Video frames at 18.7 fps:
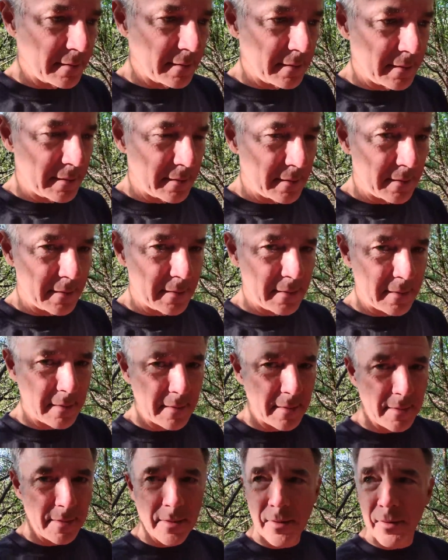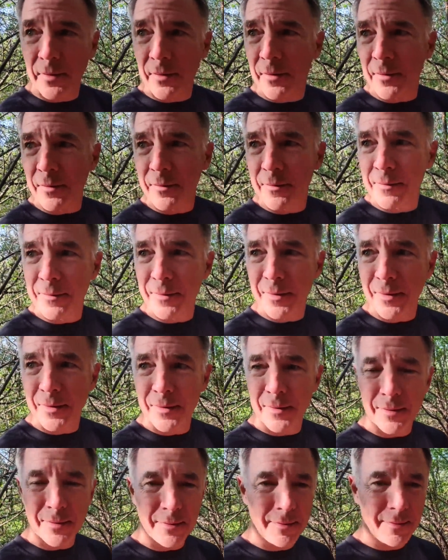They're oh, mommy, no, uh, mommy,
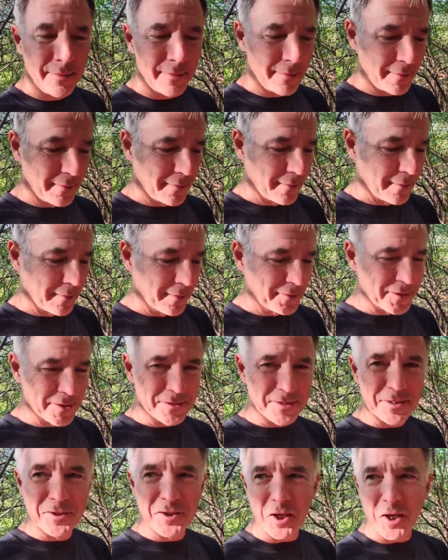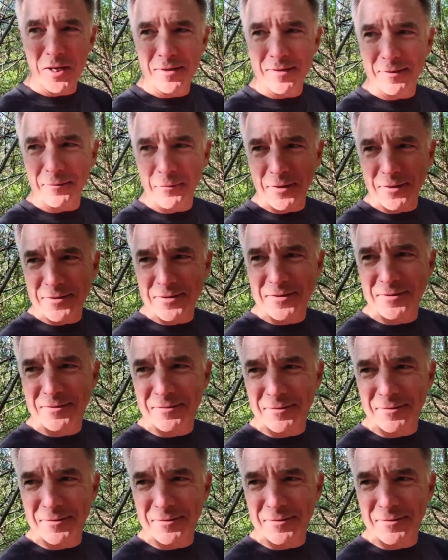no. mommy just the chocolate mommy. ones.